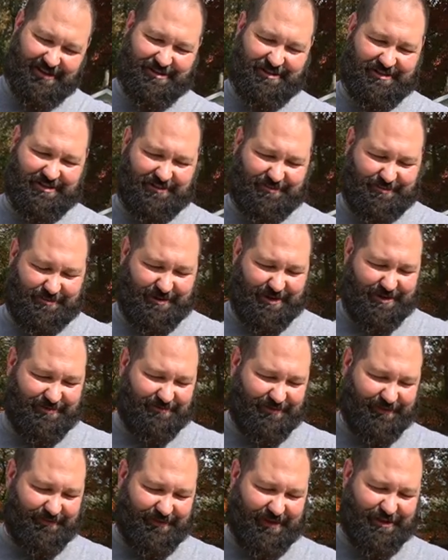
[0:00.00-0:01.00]
just a weird
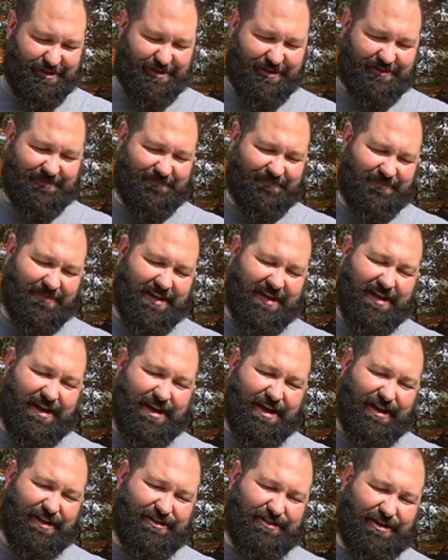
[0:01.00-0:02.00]
reflection.
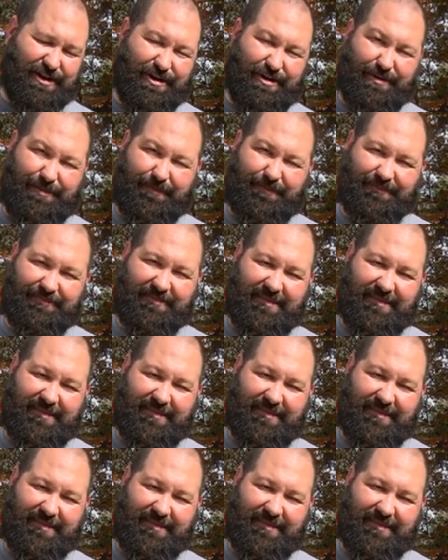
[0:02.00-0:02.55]
So